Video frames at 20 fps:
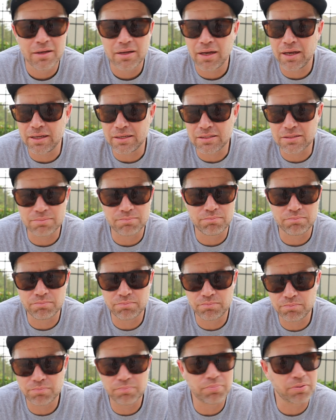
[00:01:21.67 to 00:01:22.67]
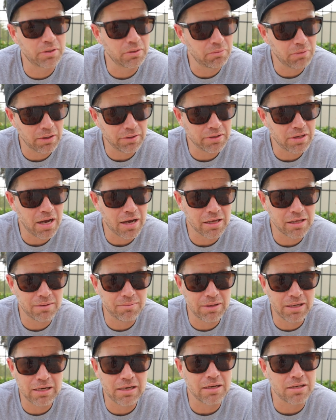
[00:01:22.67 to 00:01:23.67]
It's pretty well
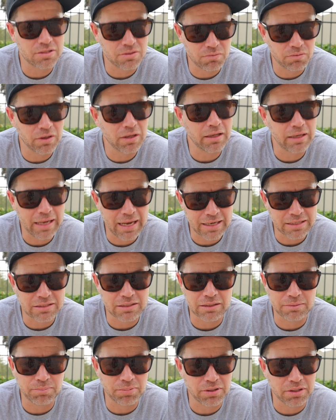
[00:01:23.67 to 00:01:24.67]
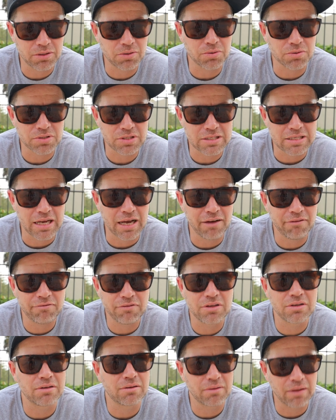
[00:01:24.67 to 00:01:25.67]
documented. It's really actually pretty cool stuff.
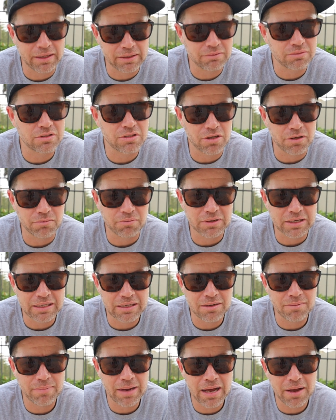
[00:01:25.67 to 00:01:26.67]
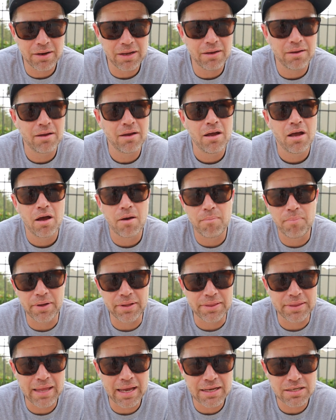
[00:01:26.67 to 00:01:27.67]
You can start reading about it.
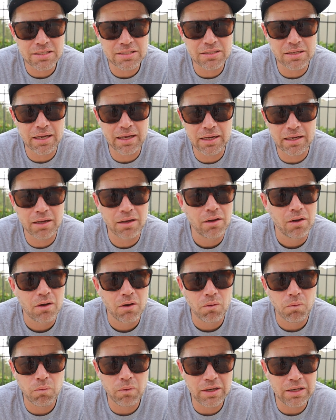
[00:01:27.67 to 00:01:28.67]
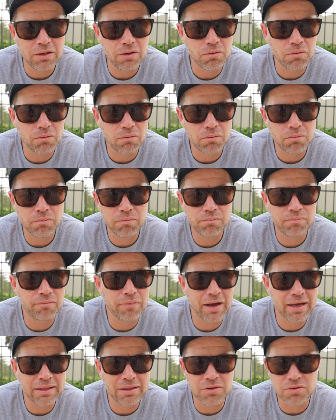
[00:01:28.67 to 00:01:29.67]
But that's like when you
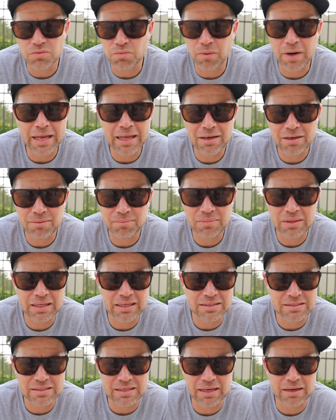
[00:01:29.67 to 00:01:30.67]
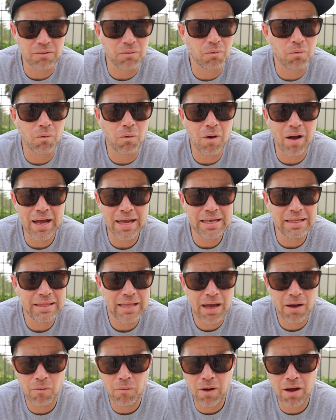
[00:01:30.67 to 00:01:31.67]
find those random things like, why did
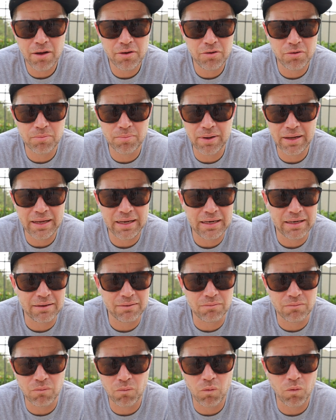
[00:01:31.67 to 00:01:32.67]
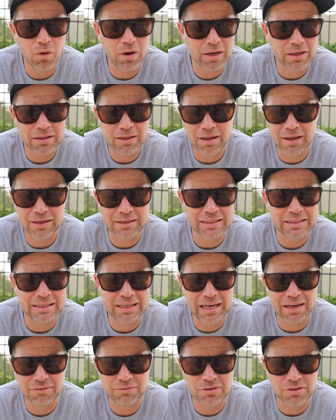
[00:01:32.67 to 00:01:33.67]
that wahoo bite at 1 o'clock in the
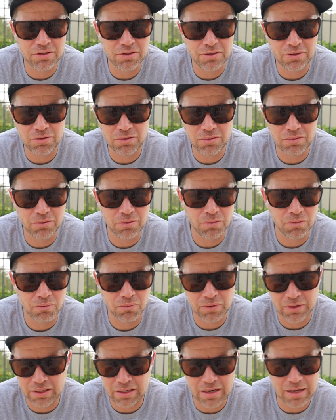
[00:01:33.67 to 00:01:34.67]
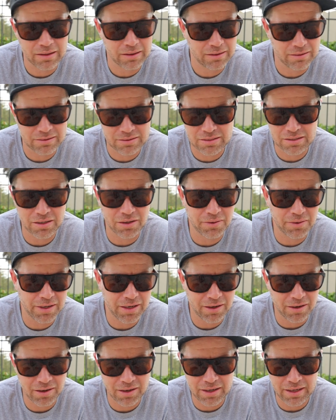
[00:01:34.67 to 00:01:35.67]
afternoon when nothing's going
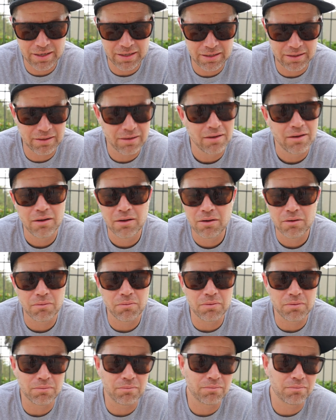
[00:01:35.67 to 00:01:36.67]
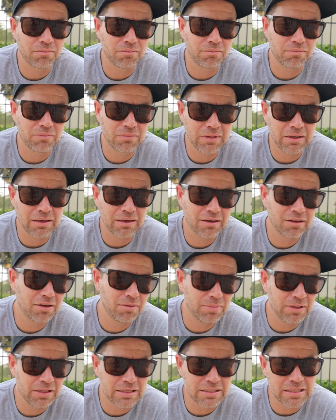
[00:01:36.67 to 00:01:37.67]
on? And well, yeah, it
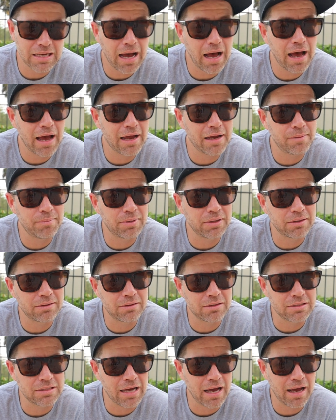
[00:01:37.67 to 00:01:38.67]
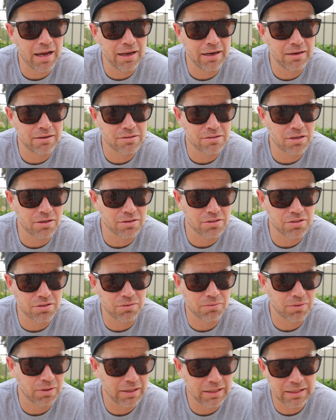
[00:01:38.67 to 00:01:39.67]
could be the tide, but the tide is also
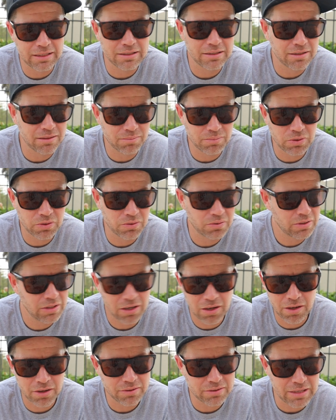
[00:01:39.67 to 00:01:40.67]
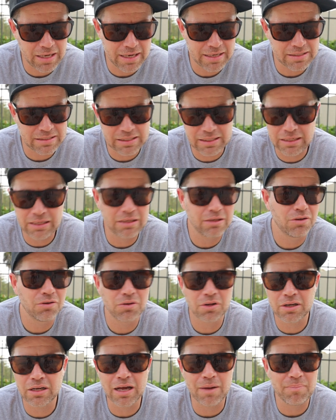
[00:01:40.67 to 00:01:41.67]
related to the moon. It all ties in, and you
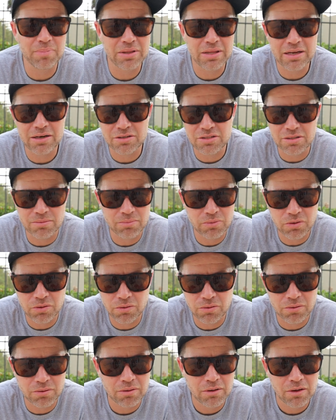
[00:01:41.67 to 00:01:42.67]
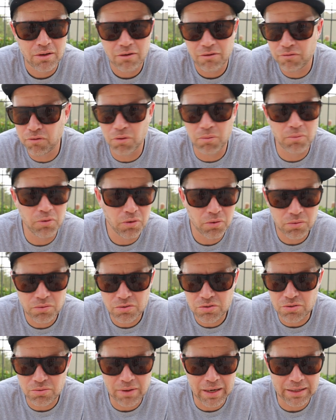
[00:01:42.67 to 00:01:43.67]
look up and there's the moon, full moon,
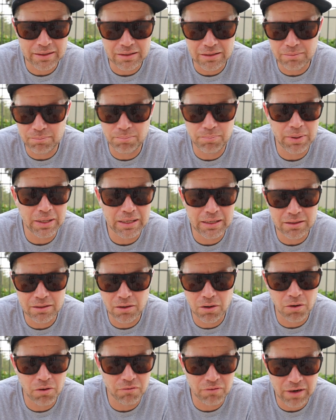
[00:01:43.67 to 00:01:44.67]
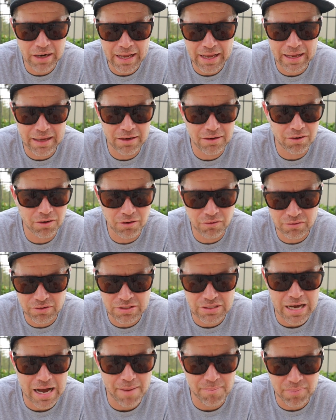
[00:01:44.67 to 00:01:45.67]
directly big overhead over
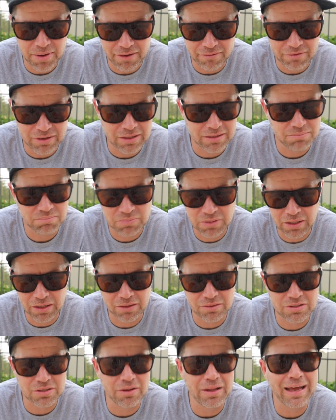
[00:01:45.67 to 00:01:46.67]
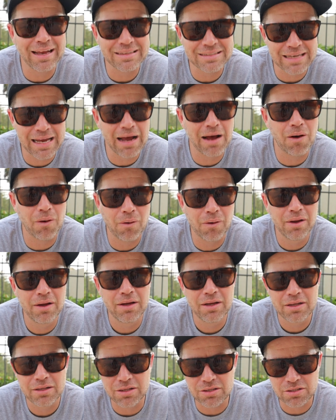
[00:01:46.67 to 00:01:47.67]
top of you. So that's how
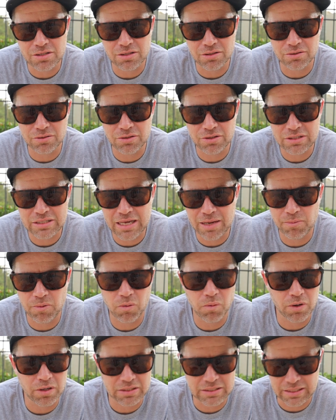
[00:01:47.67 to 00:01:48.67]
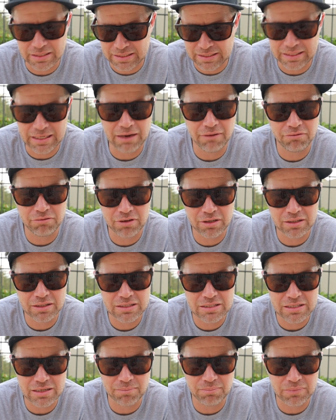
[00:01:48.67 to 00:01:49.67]
the lunar table works. It's definitely
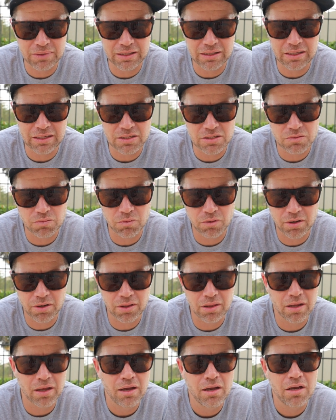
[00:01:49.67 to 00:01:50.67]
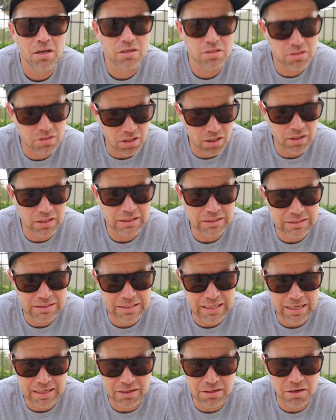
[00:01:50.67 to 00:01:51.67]
something that's worth starting to
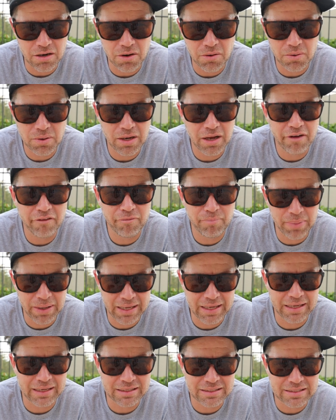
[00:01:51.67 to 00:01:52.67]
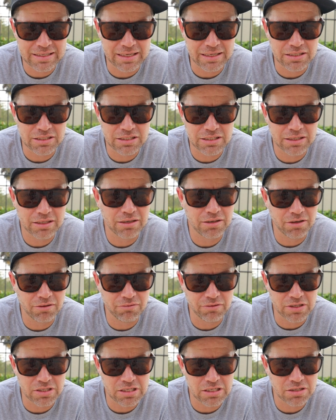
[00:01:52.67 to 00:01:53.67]
take note of, paying attention in your
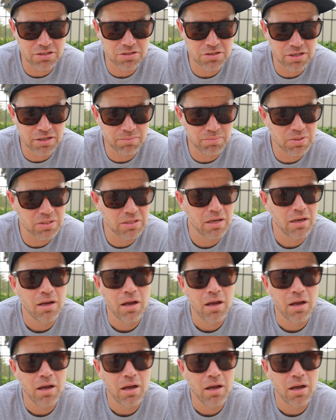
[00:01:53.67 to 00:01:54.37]
fishing trips.